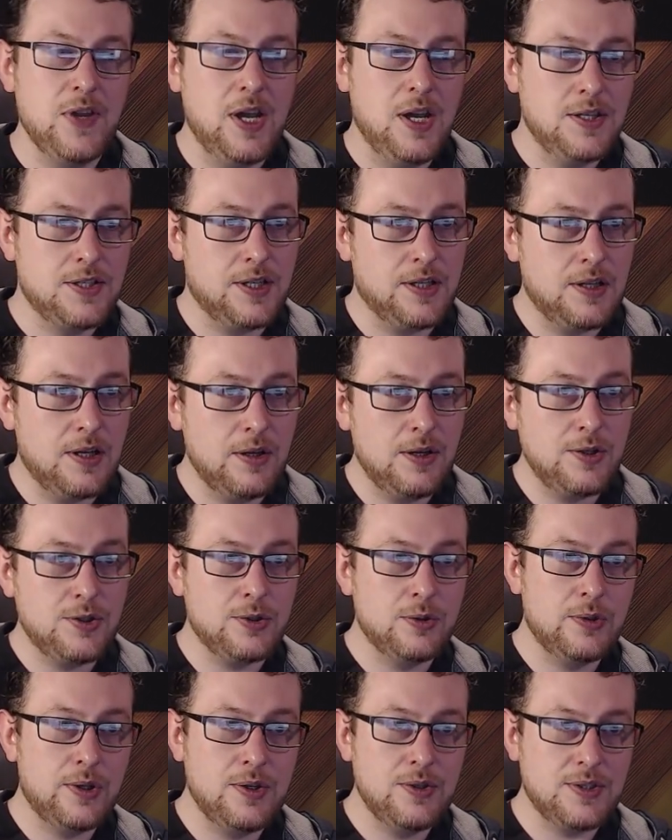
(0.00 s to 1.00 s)
So you notice
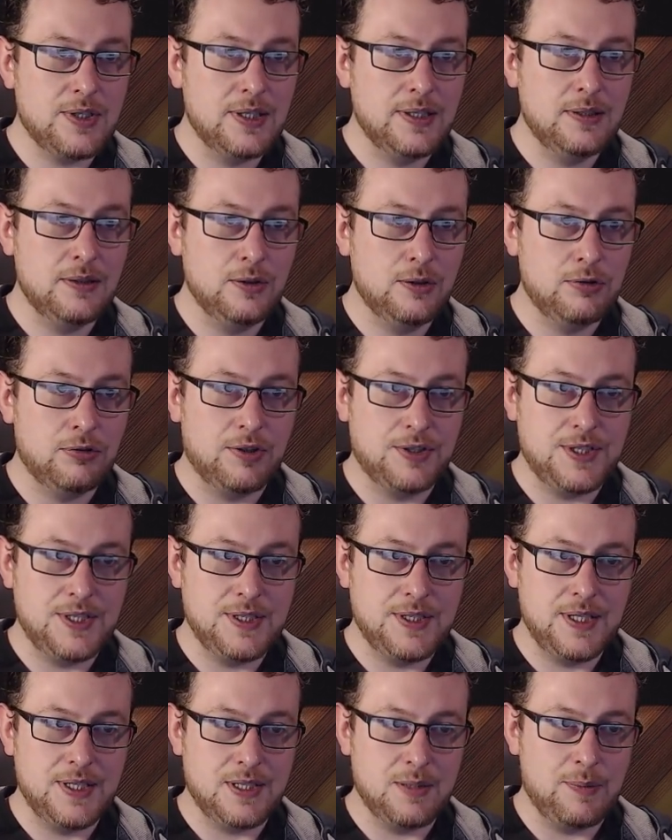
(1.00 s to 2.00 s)
all those little crosses
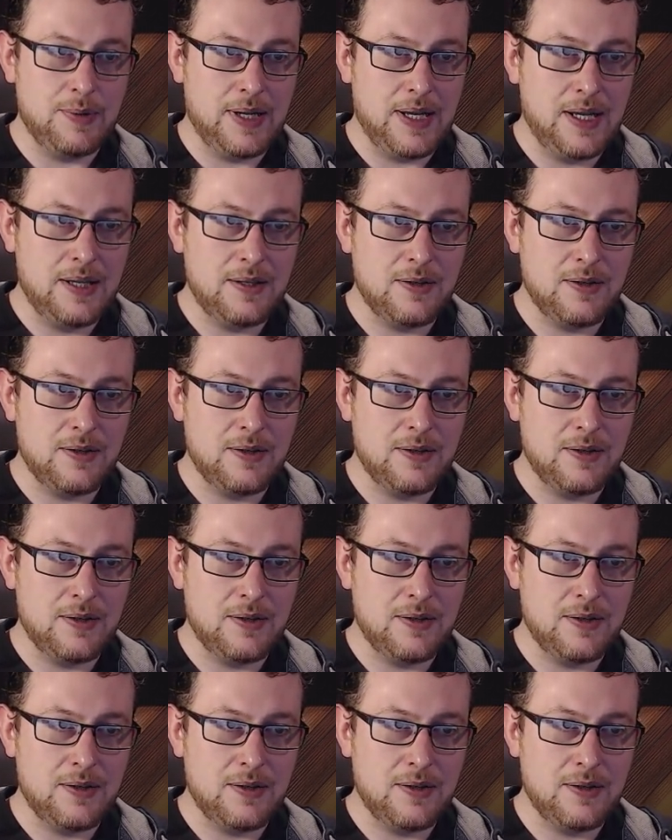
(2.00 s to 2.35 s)
disappear.